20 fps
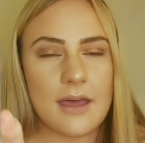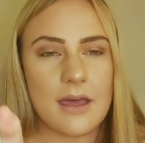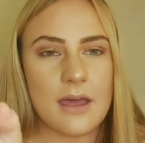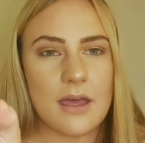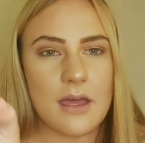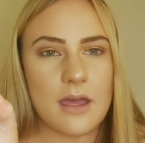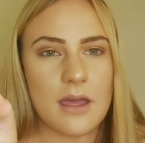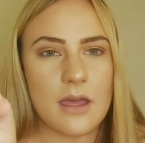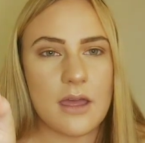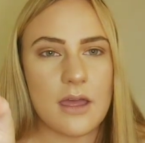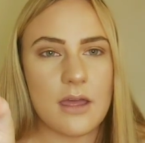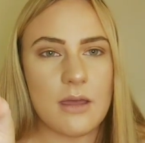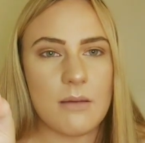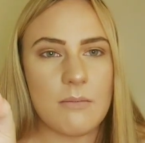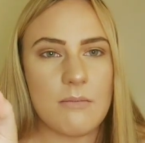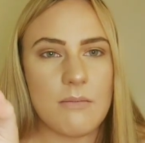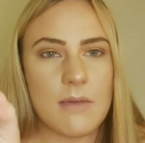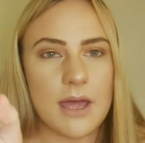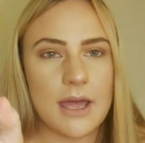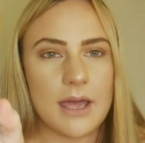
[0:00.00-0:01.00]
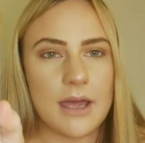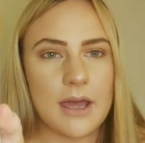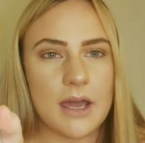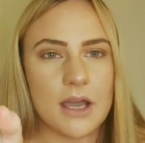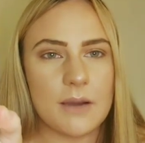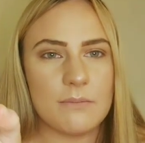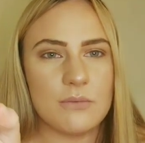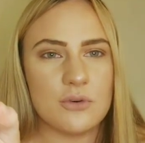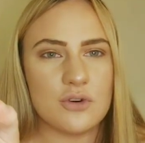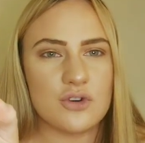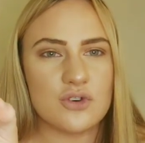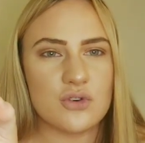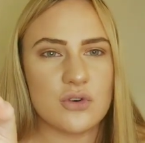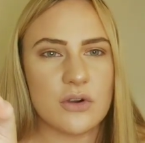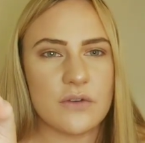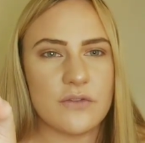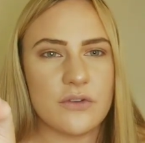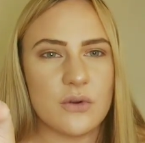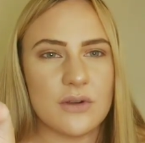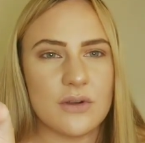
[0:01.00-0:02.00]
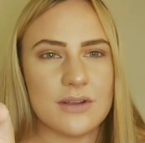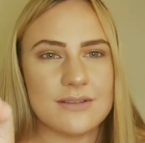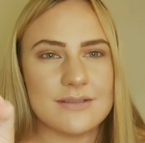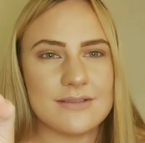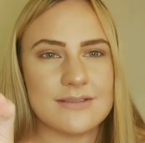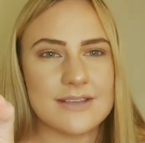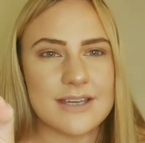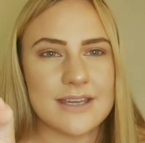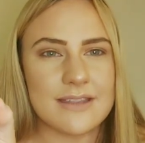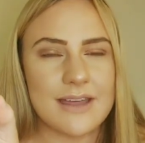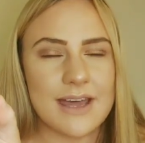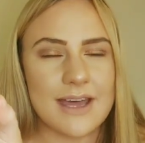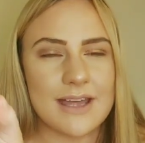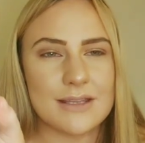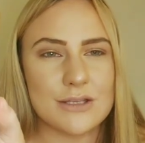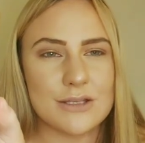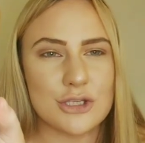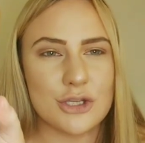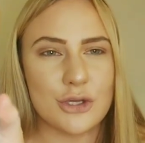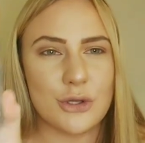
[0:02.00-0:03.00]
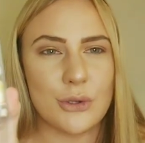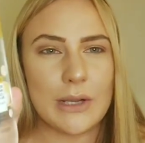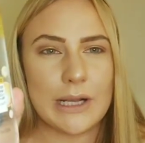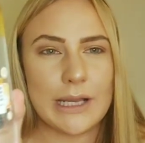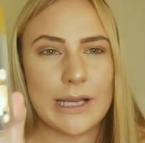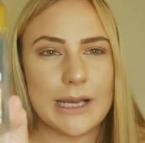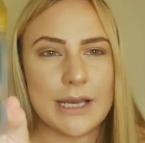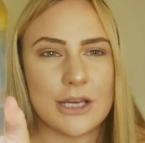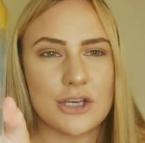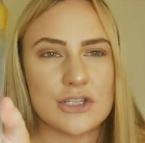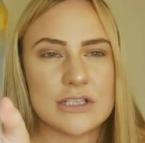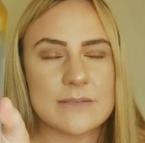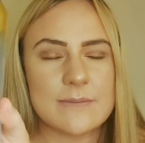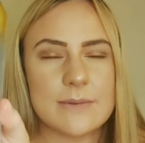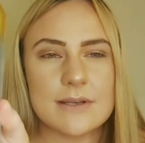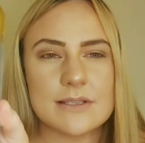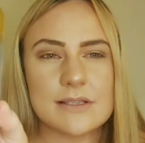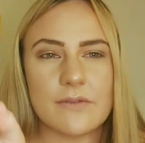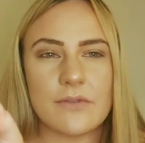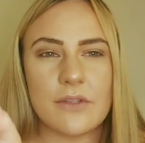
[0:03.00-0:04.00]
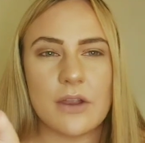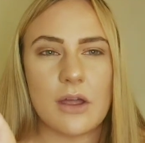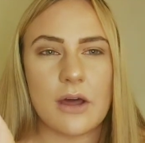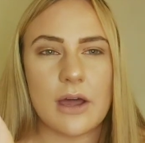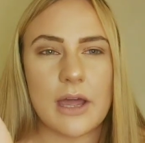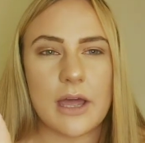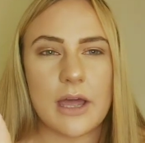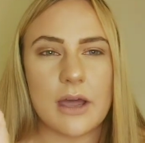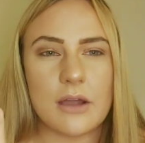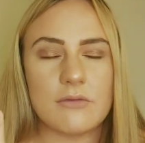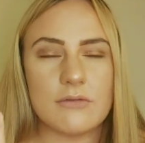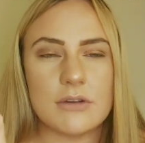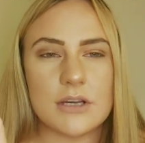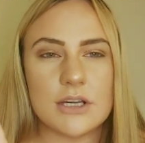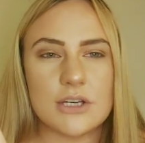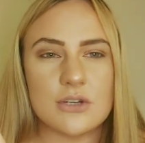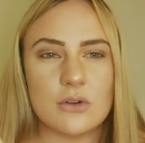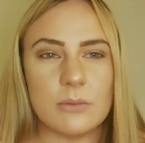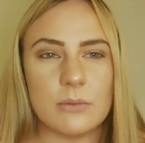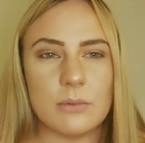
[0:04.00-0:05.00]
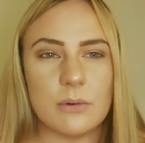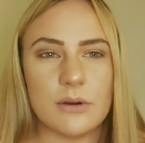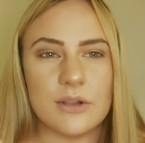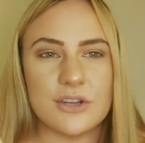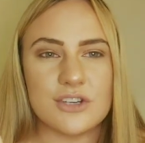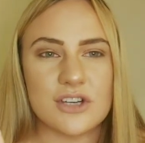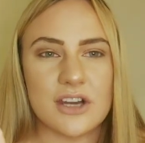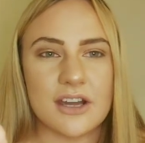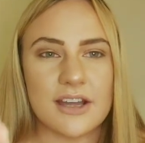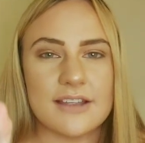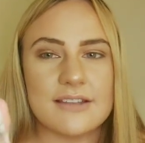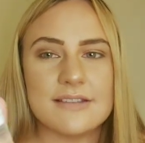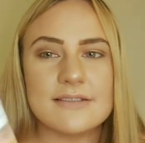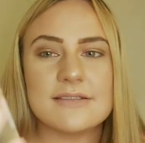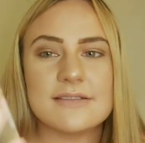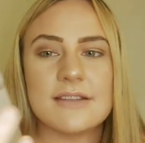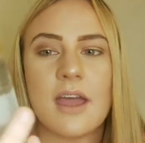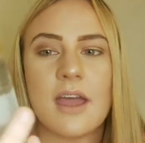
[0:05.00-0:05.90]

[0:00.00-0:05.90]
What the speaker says: I'm not sure if you can see that too clearly just because of the light. I really do apologise.